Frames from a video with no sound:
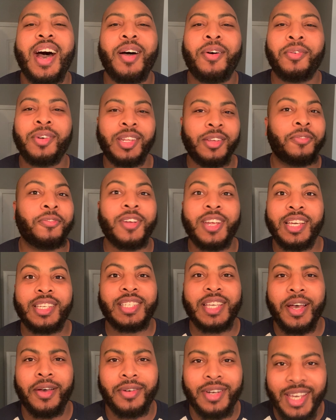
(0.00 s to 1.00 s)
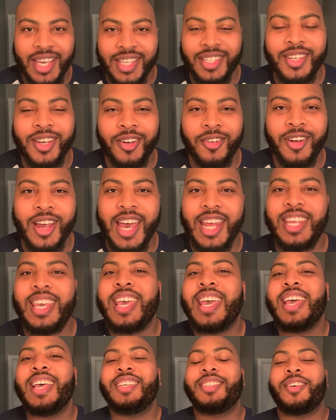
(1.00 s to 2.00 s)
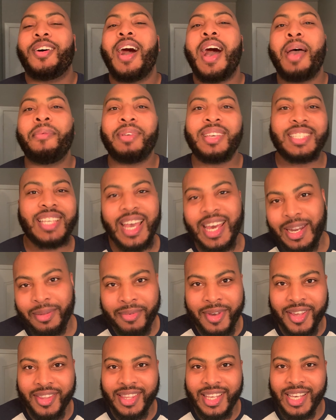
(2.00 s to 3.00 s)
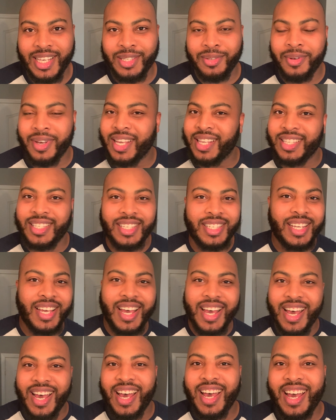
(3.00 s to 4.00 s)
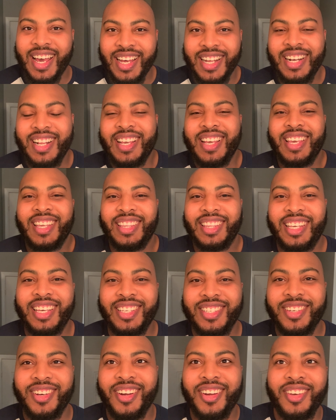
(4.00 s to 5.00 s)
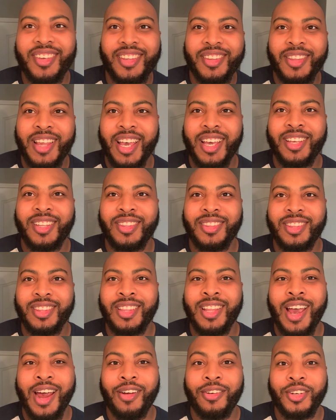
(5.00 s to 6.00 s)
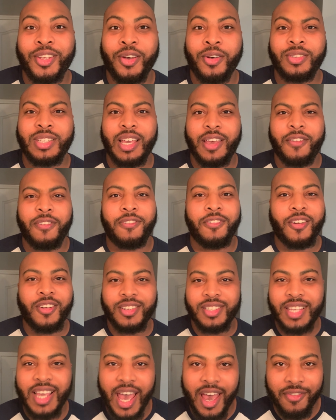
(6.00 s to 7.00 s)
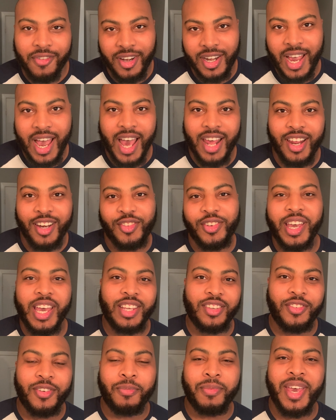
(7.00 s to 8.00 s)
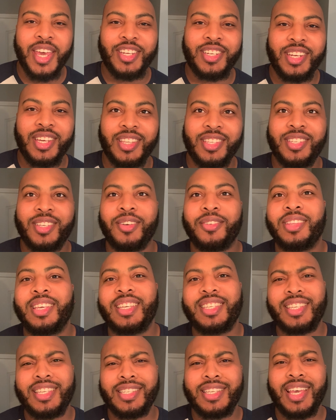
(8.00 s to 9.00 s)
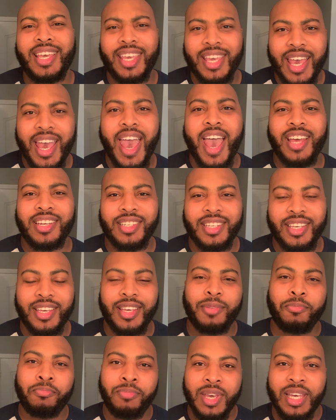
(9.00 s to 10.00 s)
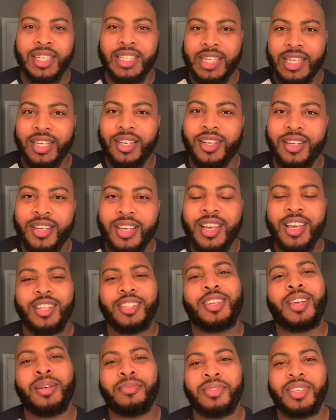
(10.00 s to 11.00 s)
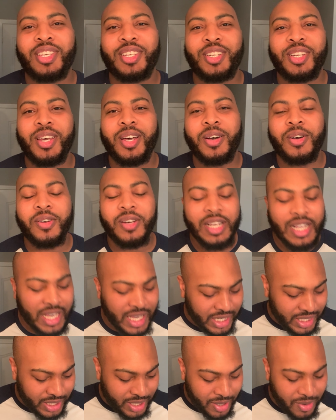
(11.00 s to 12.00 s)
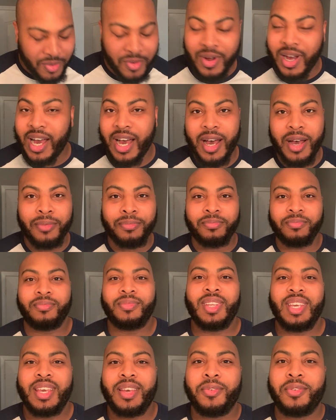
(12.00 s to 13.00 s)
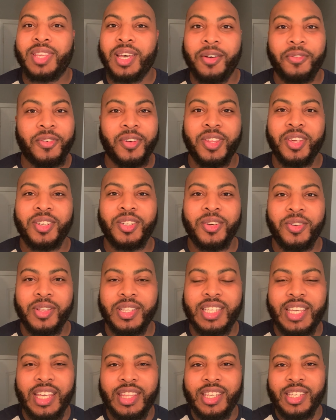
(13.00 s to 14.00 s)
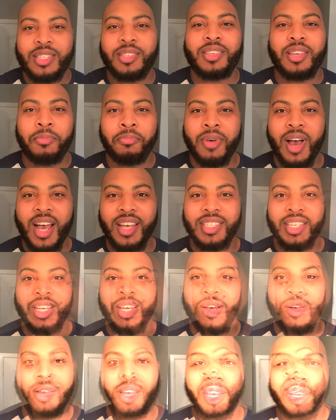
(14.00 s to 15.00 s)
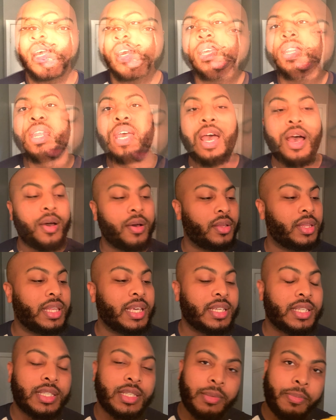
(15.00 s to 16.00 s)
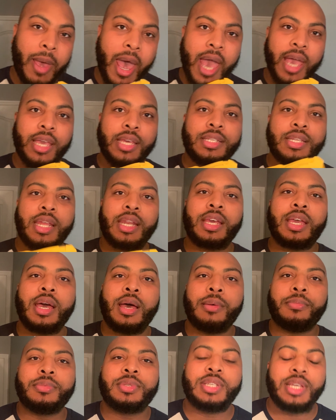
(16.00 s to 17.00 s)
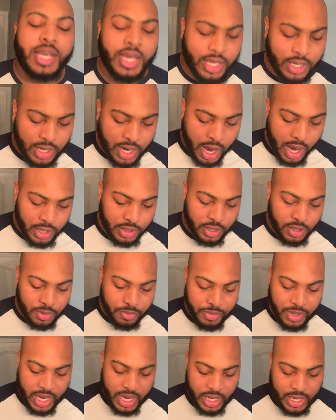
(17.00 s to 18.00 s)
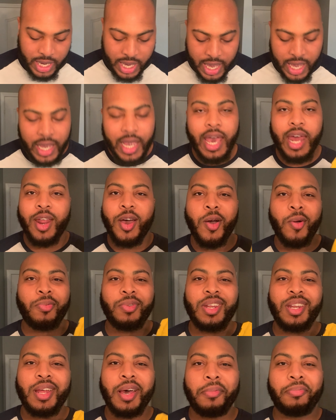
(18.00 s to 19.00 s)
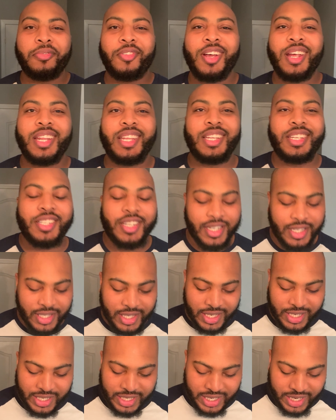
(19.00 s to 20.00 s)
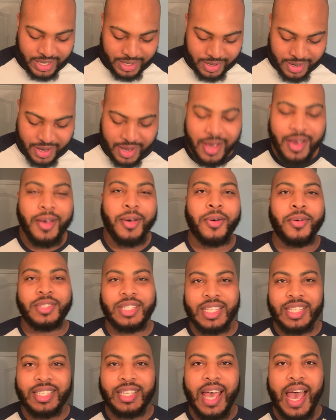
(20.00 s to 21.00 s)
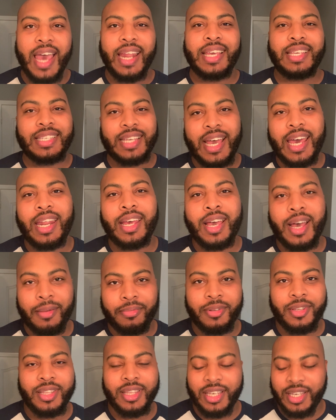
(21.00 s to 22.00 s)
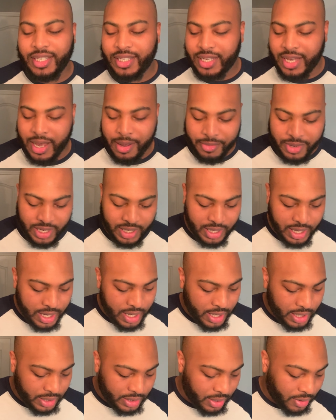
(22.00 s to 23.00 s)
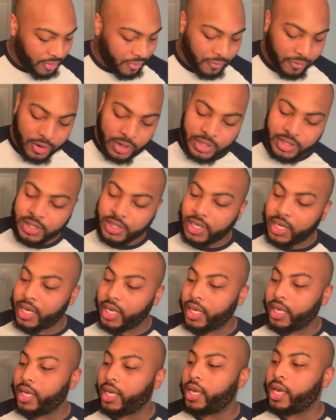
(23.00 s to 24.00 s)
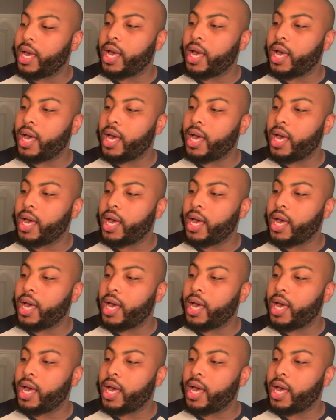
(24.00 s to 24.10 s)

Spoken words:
when he freaks out and he gets all red. So I'm excited about these ones. These are like Naruto's like first ever kind of transformation. So this is like actually a big deal in terms of the show. So without further ado, let's get this unboxing going. Now this is the package that it comes in, not too big. Kind of open it up already just to see what's inside because I got a couple of these coming. So first thing,